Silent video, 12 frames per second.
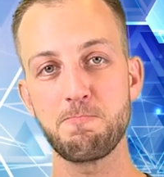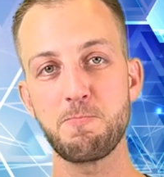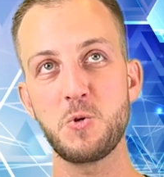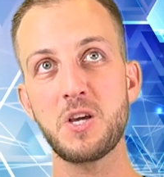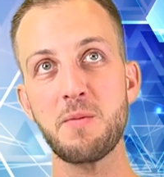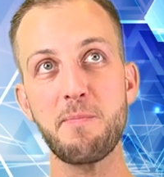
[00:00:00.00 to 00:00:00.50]

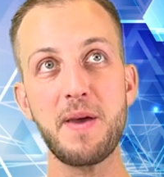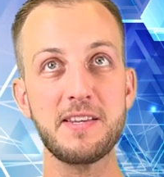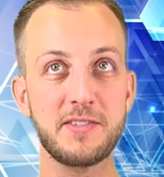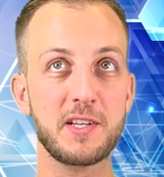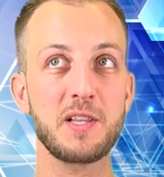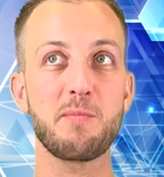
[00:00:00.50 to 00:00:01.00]
You can
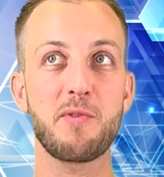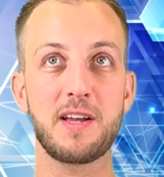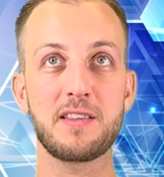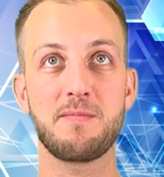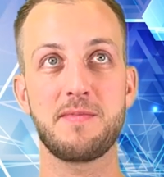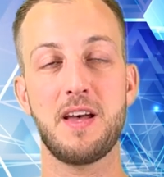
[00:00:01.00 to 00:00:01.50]
basically break
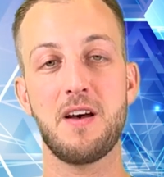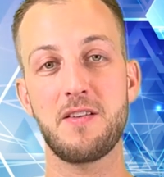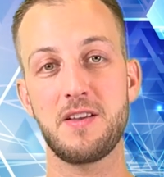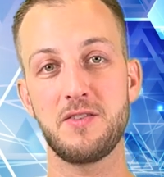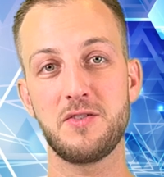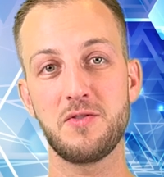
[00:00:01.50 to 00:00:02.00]
them down
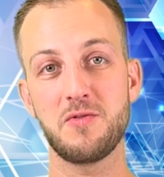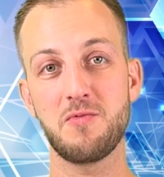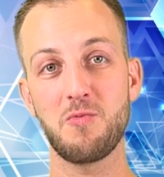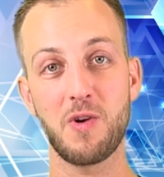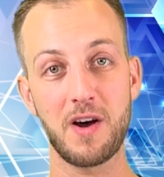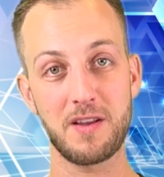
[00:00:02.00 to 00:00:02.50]
into
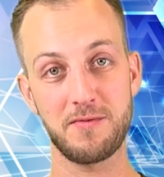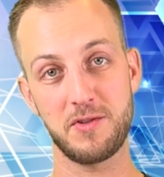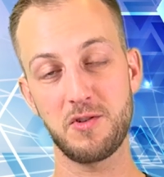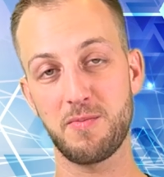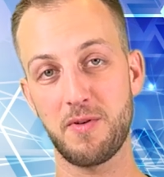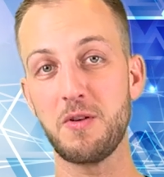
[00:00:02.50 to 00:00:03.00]
one of
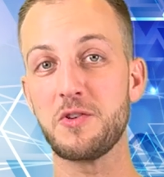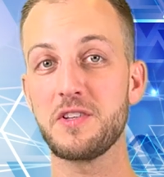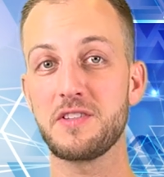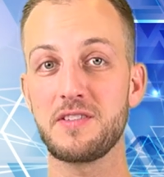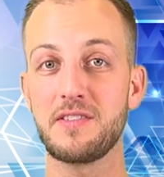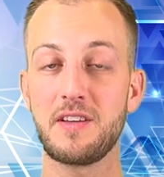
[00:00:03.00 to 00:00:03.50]
two
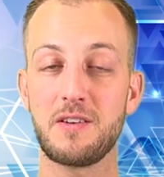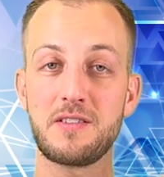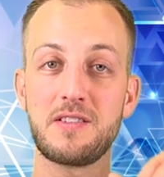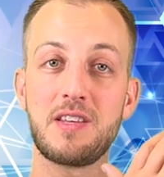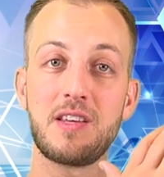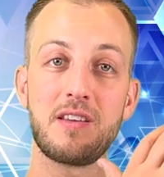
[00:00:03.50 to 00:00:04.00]
approaches. There's
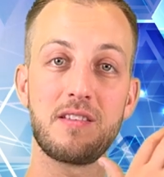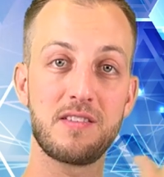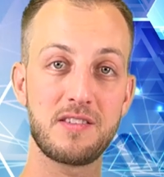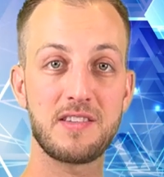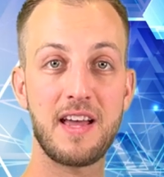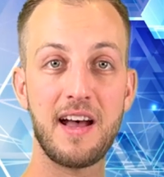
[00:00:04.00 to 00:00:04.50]
the
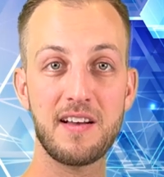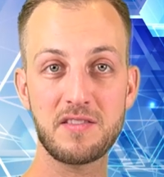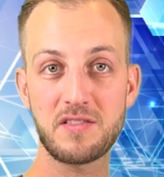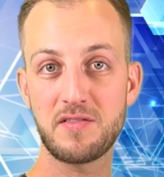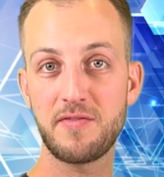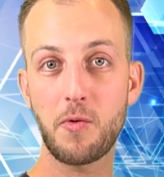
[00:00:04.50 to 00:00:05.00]

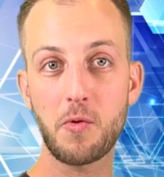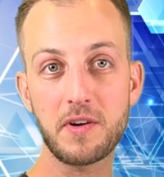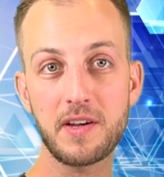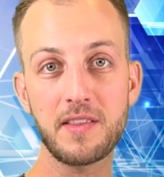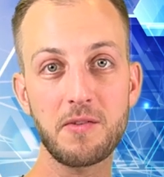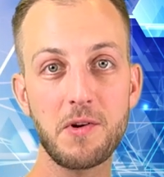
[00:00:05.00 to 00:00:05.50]
SaaS fork
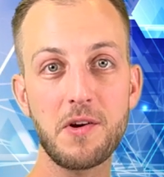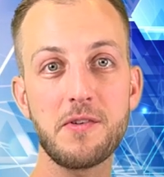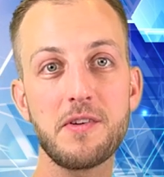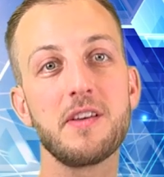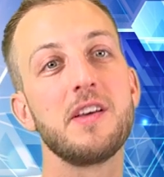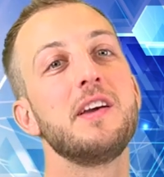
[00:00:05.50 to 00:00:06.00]
in the
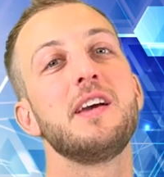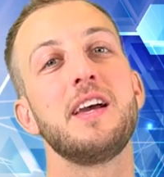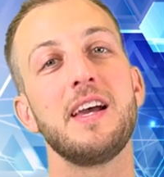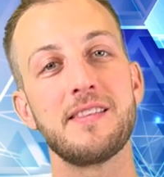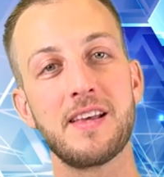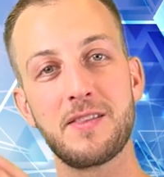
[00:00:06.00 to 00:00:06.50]
road,
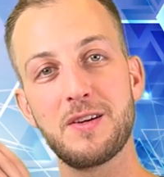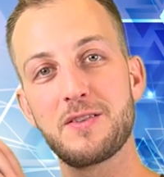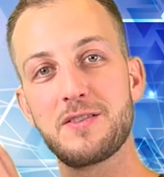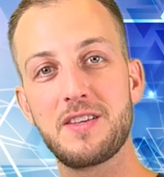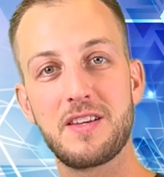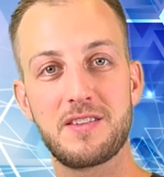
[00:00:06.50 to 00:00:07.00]
and then there's
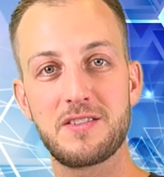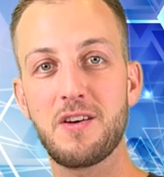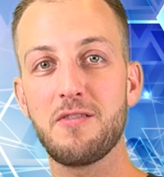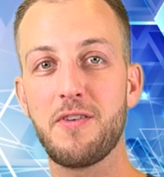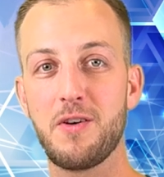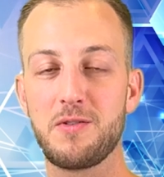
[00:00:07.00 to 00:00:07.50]
the
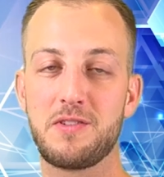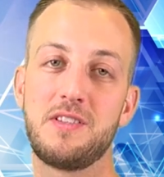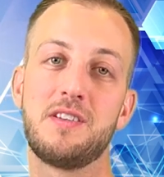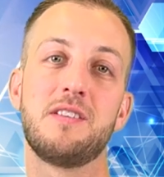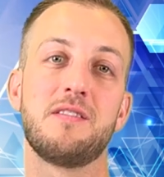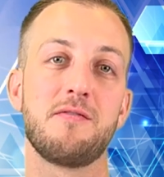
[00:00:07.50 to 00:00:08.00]

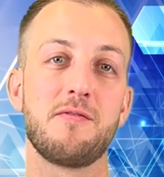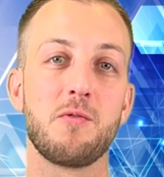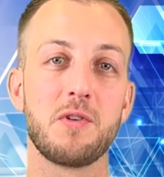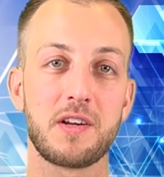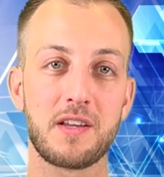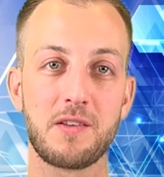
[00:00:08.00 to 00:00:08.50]
self-hosted
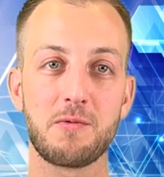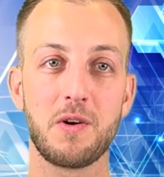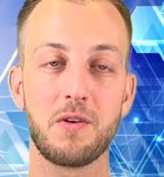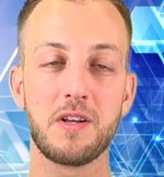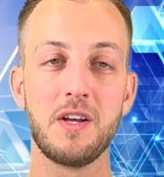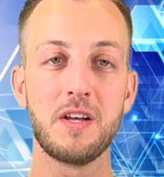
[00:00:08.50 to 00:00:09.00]
fork in the road.
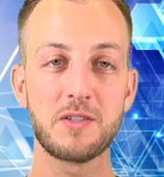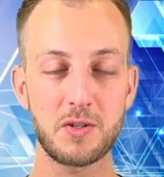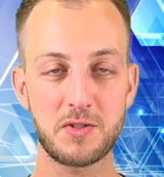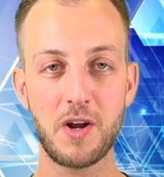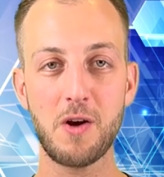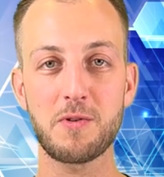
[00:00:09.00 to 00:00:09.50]
So let's
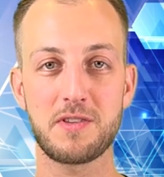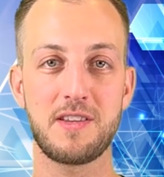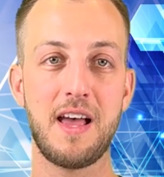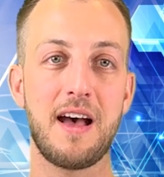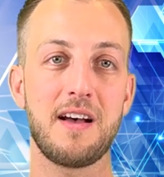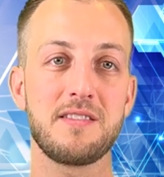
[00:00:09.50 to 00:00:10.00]
start with
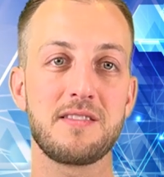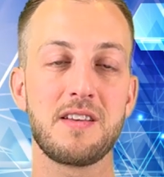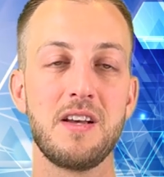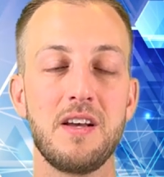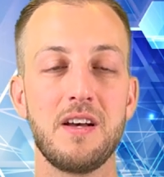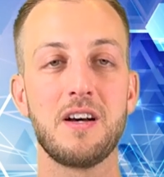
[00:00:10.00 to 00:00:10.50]
SaaS.
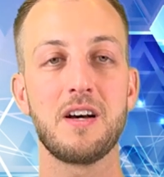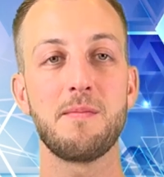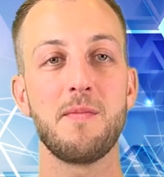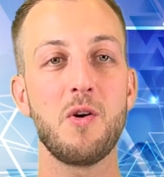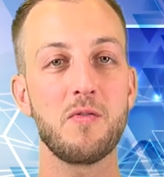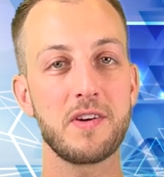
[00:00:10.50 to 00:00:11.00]

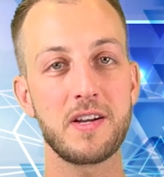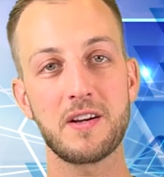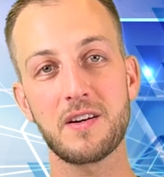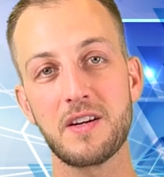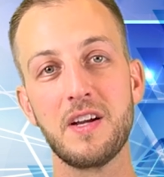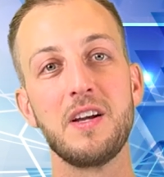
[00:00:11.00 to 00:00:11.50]
Over
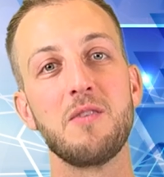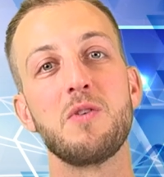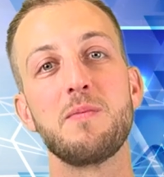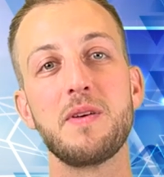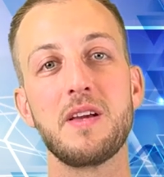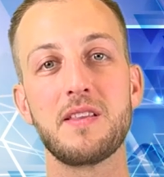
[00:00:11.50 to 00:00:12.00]
here
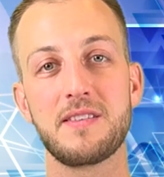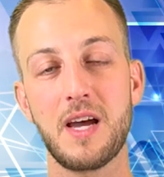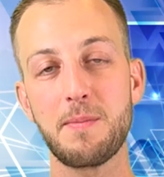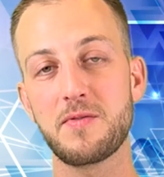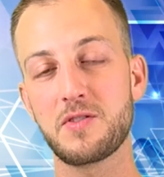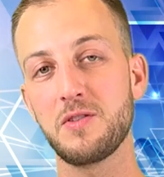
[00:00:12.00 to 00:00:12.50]
would be the
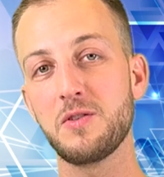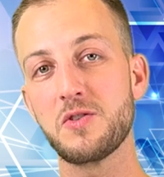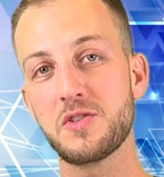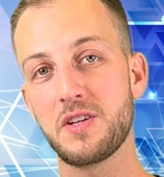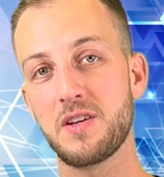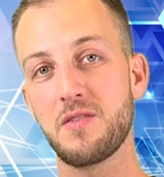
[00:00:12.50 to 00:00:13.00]
type of
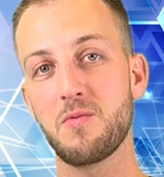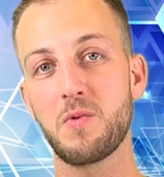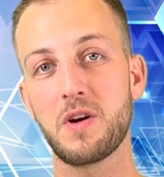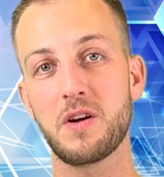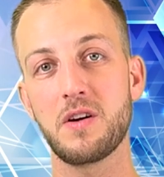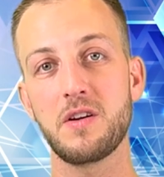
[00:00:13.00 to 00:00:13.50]
solution
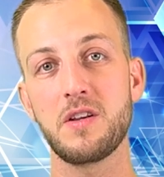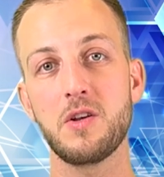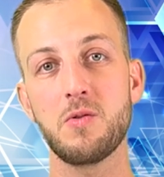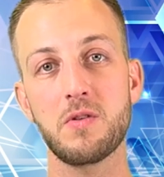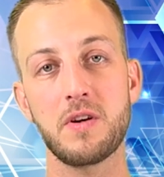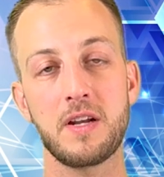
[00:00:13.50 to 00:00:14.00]
where
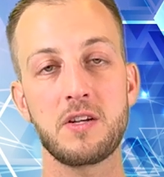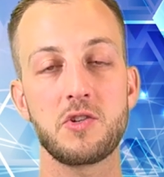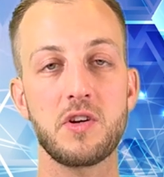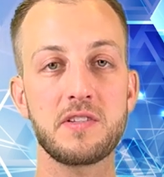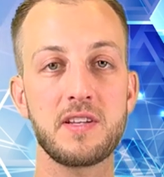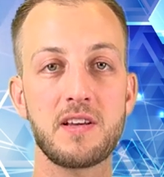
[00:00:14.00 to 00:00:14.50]
you are
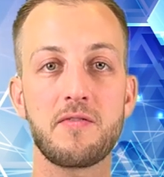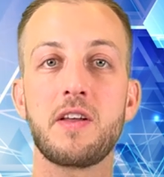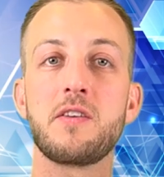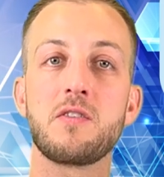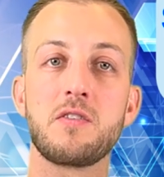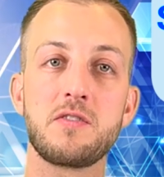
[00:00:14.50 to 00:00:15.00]
entrusting a
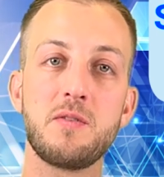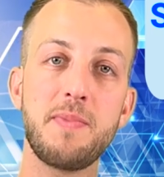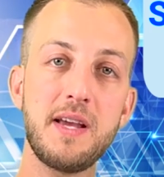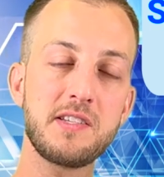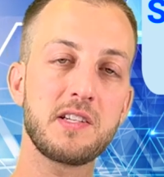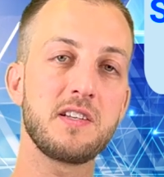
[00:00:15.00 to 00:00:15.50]
vendor to
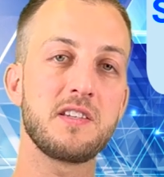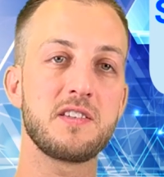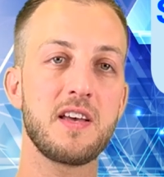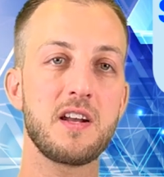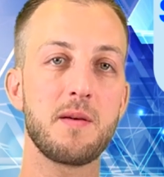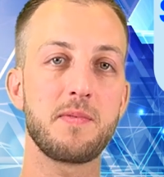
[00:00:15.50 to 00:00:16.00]
basically
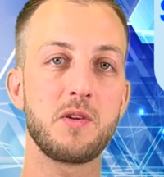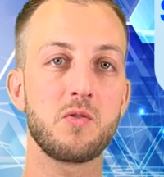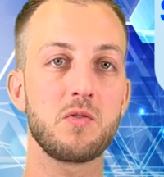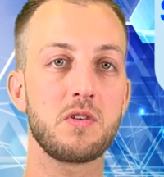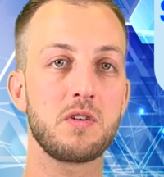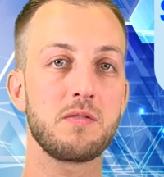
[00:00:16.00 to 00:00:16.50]
set up
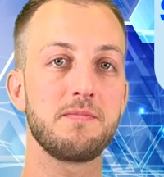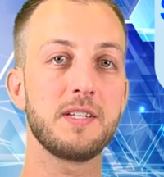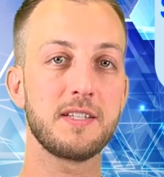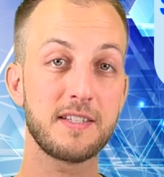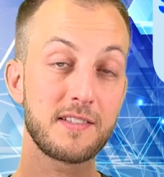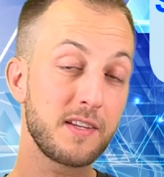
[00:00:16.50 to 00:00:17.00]
your
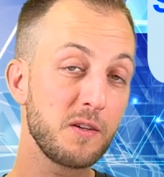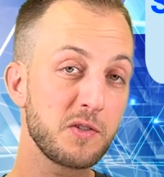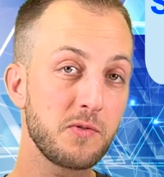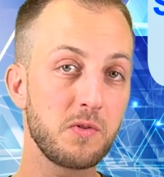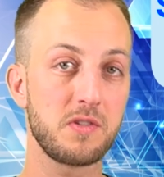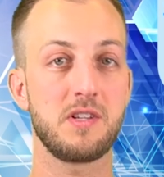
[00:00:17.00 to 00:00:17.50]

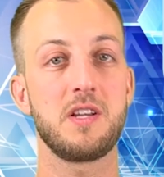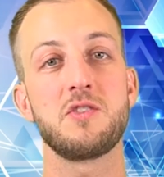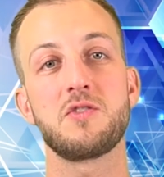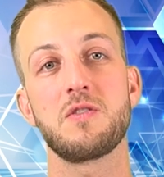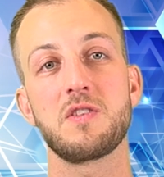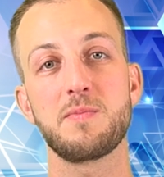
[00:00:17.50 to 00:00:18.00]
Salesforce
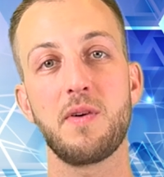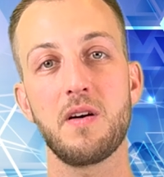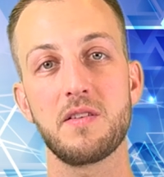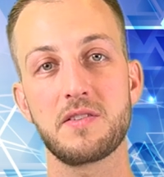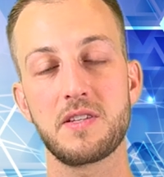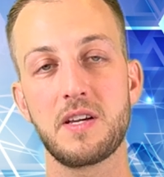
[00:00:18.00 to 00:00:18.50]
insurance
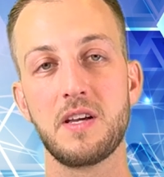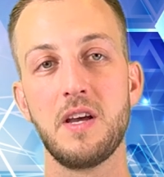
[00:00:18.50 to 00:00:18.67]
policy.